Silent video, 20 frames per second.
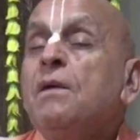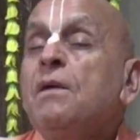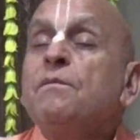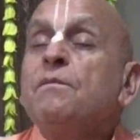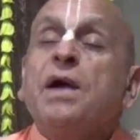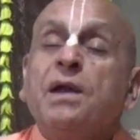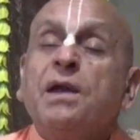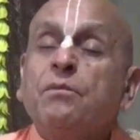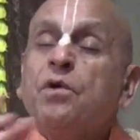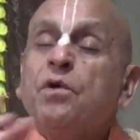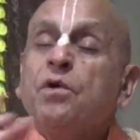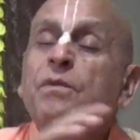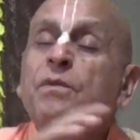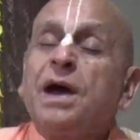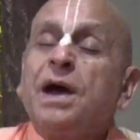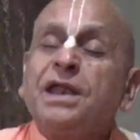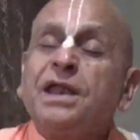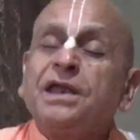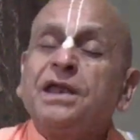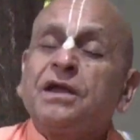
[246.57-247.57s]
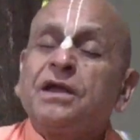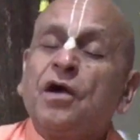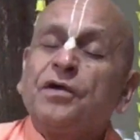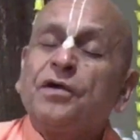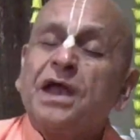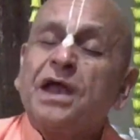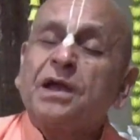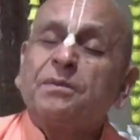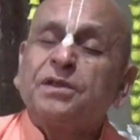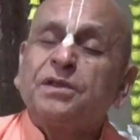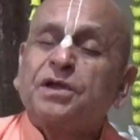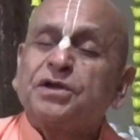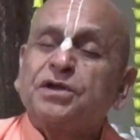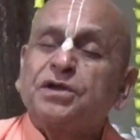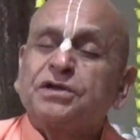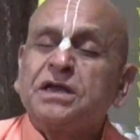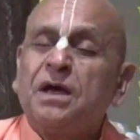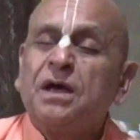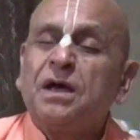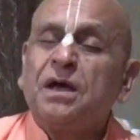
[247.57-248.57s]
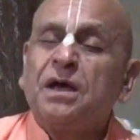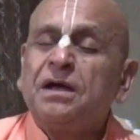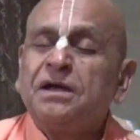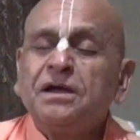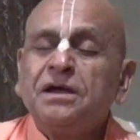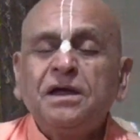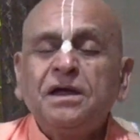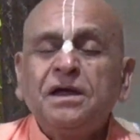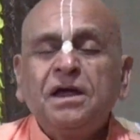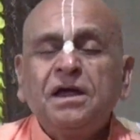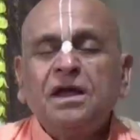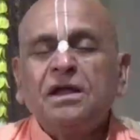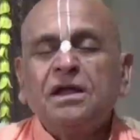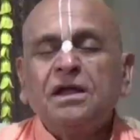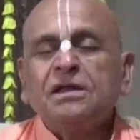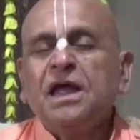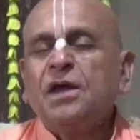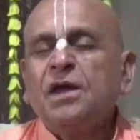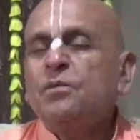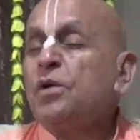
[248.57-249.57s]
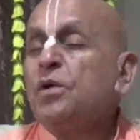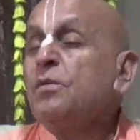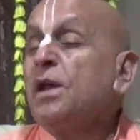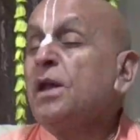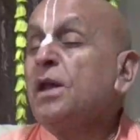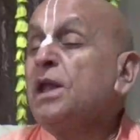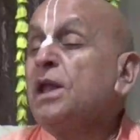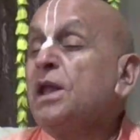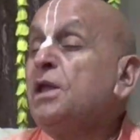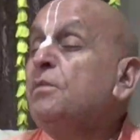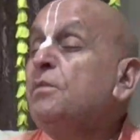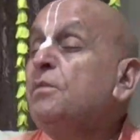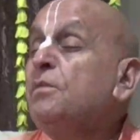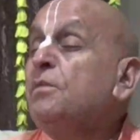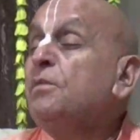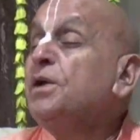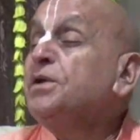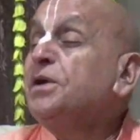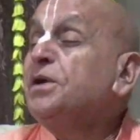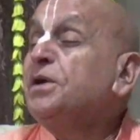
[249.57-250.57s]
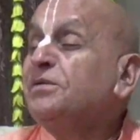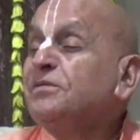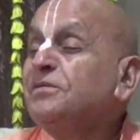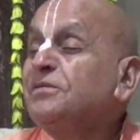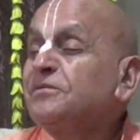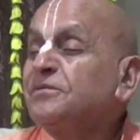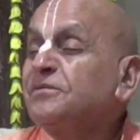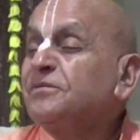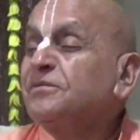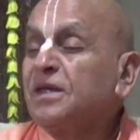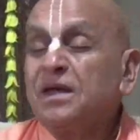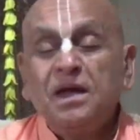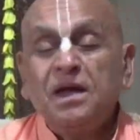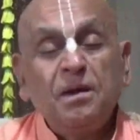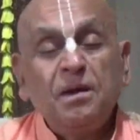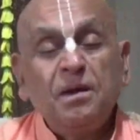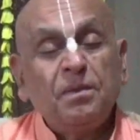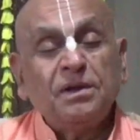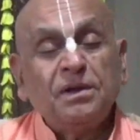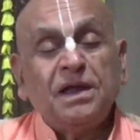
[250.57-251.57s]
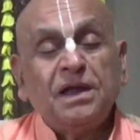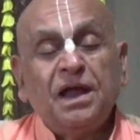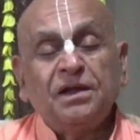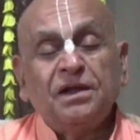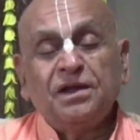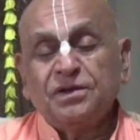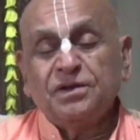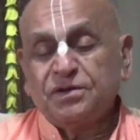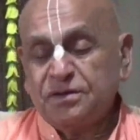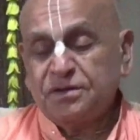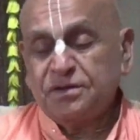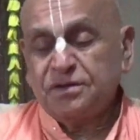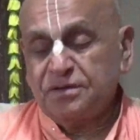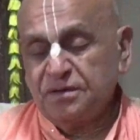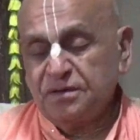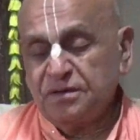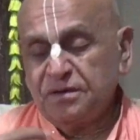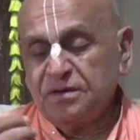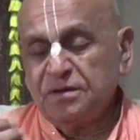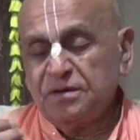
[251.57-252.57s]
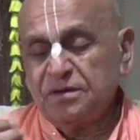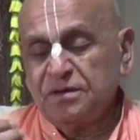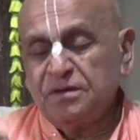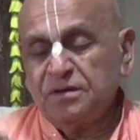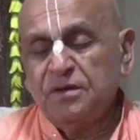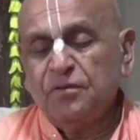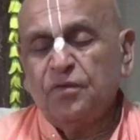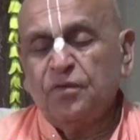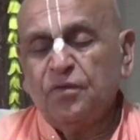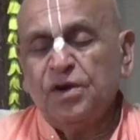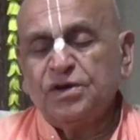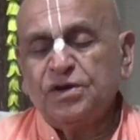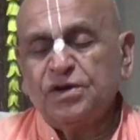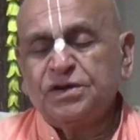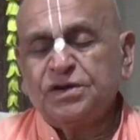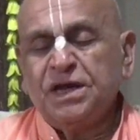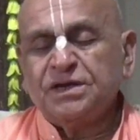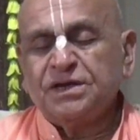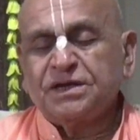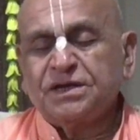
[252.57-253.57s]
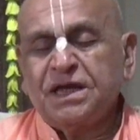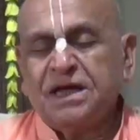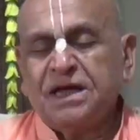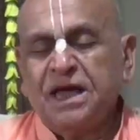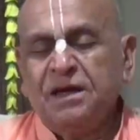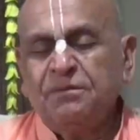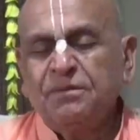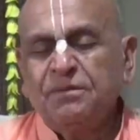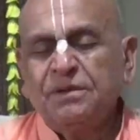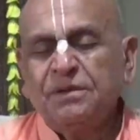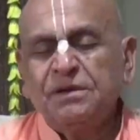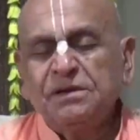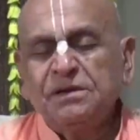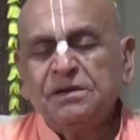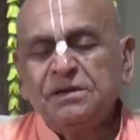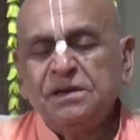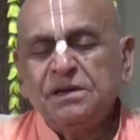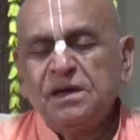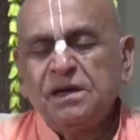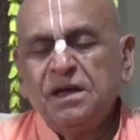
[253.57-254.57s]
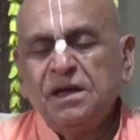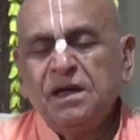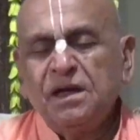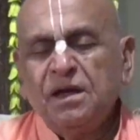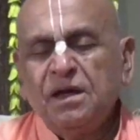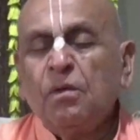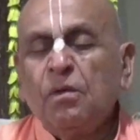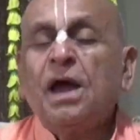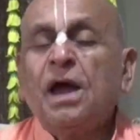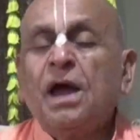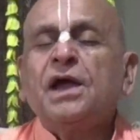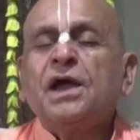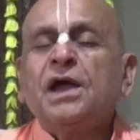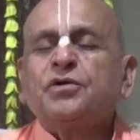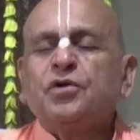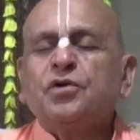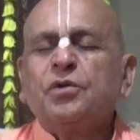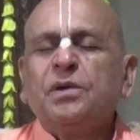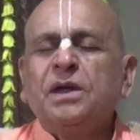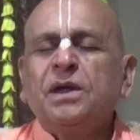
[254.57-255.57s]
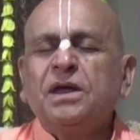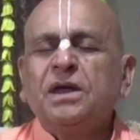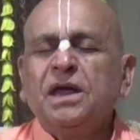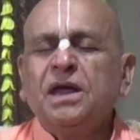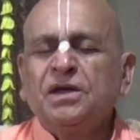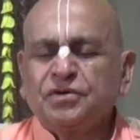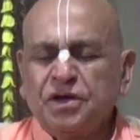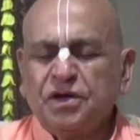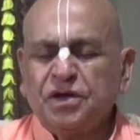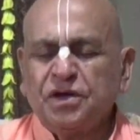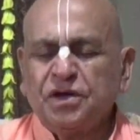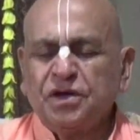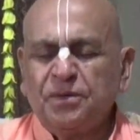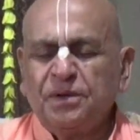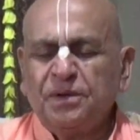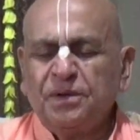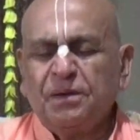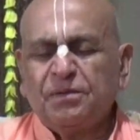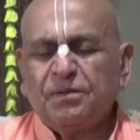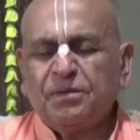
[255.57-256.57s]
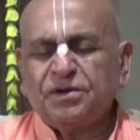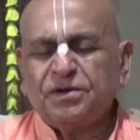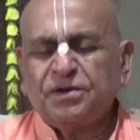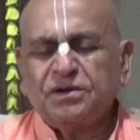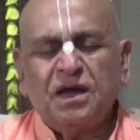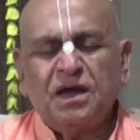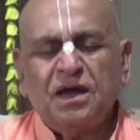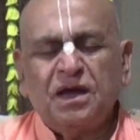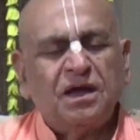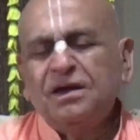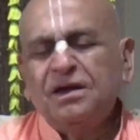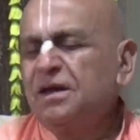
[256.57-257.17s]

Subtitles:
When we were in contact with Krishna, then we were liberated. But then this foolishness came. Why I should be a servant of Krishna?